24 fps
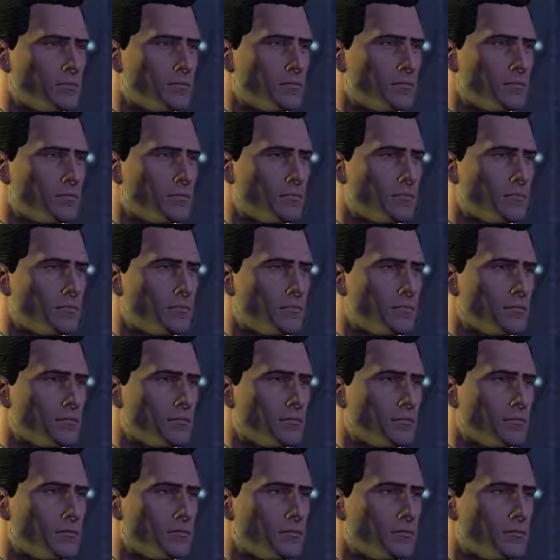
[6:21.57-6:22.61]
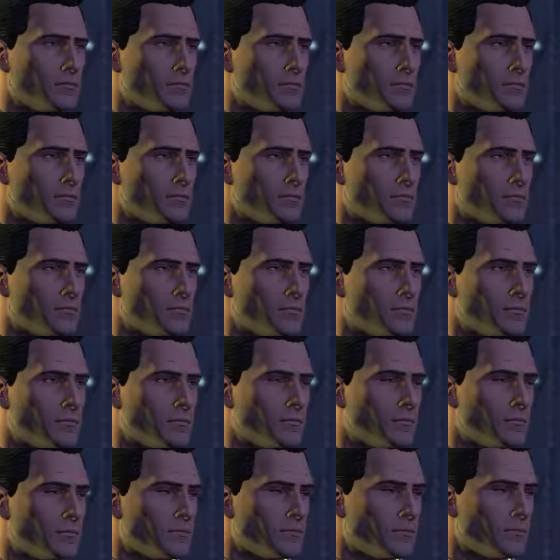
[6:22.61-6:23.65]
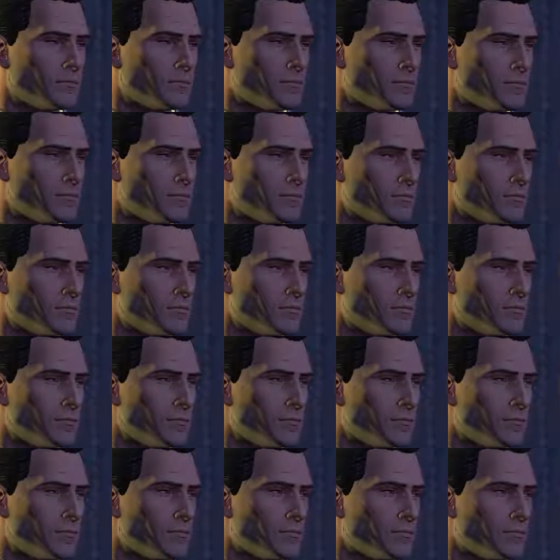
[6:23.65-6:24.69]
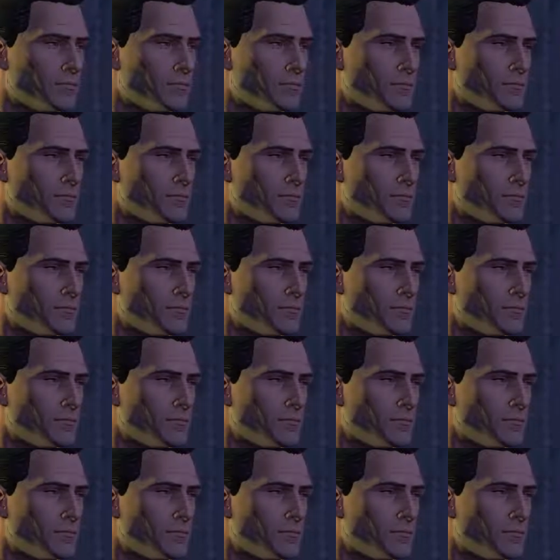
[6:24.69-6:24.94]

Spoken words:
(not speaking)